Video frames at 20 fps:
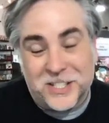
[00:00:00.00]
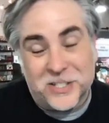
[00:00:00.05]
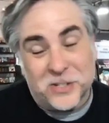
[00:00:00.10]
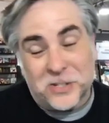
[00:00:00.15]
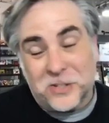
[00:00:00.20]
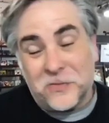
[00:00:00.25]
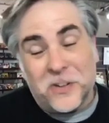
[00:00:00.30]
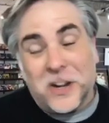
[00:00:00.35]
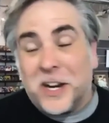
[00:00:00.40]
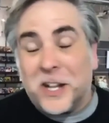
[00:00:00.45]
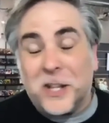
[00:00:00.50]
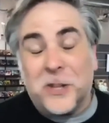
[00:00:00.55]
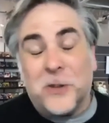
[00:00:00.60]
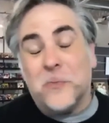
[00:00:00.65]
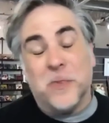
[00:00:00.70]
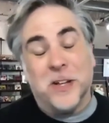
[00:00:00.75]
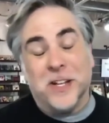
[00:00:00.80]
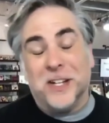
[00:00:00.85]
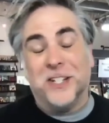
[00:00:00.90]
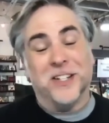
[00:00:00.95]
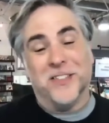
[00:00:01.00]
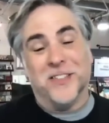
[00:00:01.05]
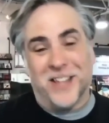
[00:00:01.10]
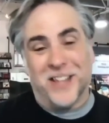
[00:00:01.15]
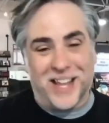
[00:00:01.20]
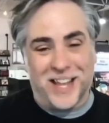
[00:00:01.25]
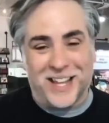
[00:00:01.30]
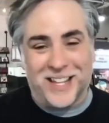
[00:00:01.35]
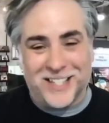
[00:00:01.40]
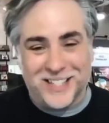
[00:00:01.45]
So it's funny you mentioned
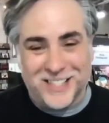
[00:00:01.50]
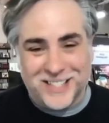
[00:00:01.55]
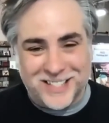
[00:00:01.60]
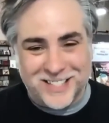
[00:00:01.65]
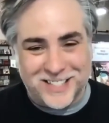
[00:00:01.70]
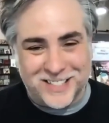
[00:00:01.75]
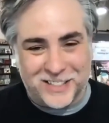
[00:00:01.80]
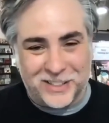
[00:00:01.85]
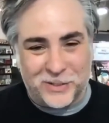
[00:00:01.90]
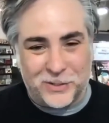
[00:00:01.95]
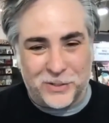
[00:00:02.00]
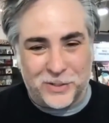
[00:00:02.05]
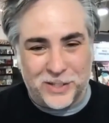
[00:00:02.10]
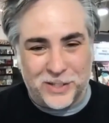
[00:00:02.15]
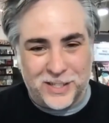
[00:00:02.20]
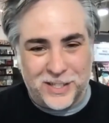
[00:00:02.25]
that. So